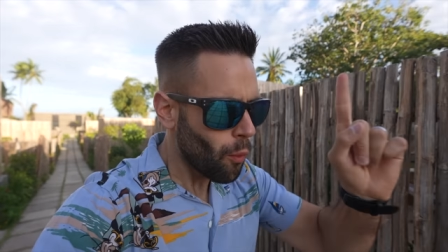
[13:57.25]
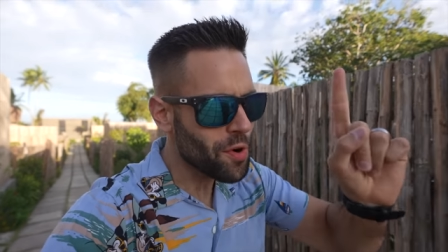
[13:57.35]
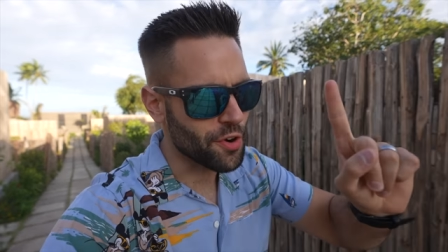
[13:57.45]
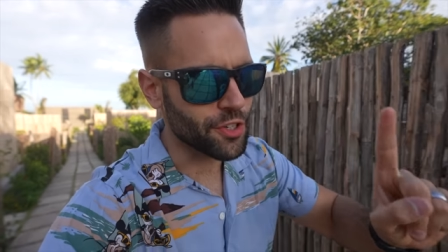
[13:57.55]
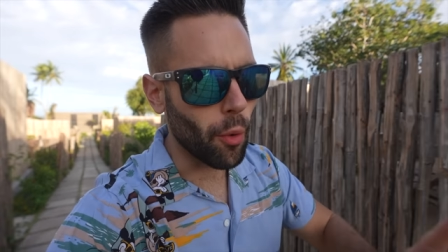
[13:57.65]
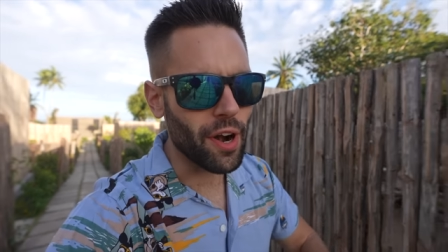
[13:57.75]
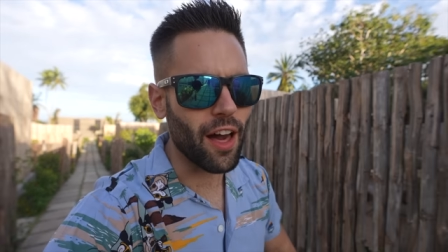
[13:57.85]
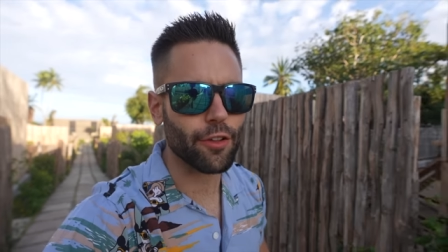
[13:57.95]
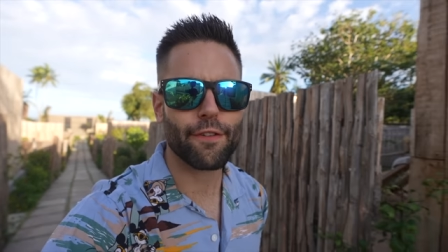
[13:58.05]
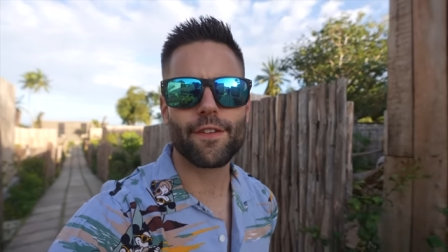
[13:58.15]
We are going
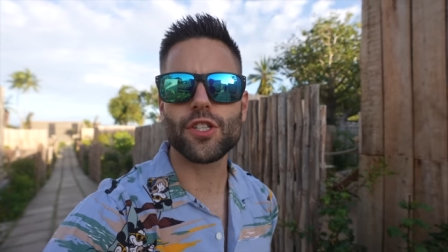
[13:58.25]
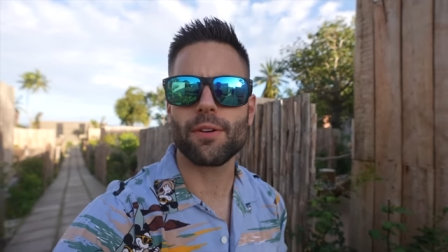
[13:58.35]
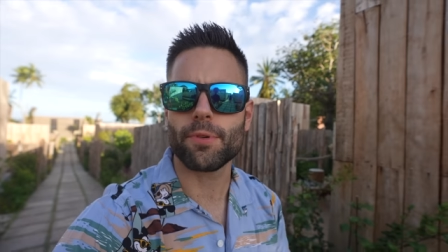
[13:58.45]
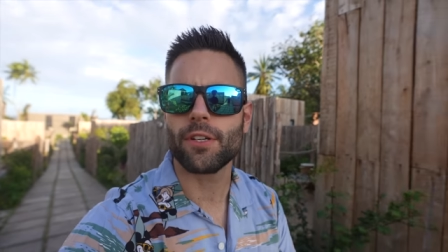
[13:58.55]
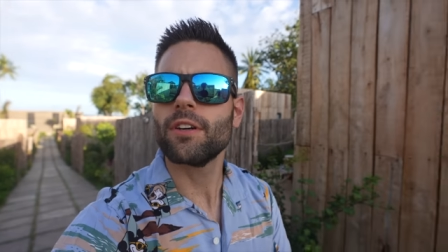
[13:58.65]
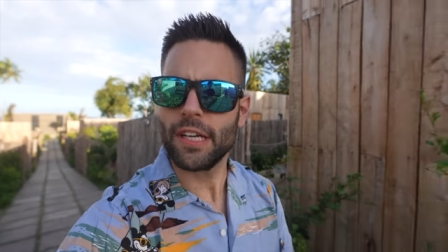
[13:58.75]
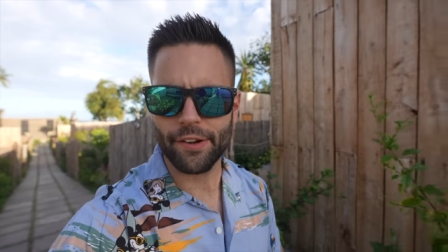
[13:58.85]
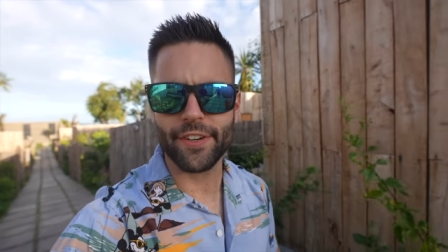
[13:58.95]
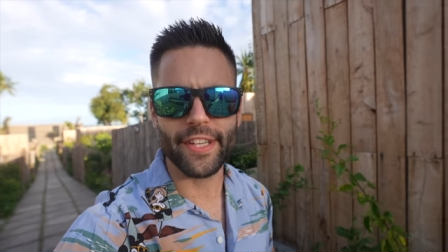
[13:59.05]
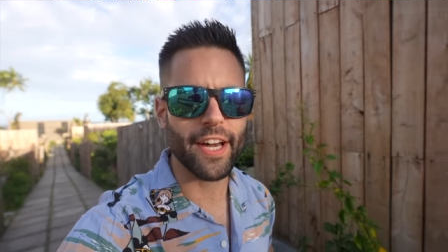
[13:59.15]
out for supper
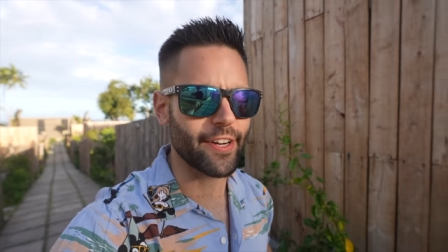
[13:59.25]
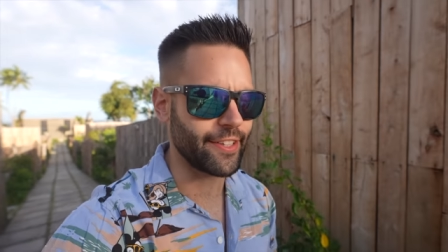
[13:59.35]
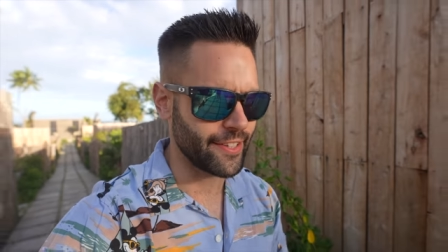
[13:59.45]
here in Diani.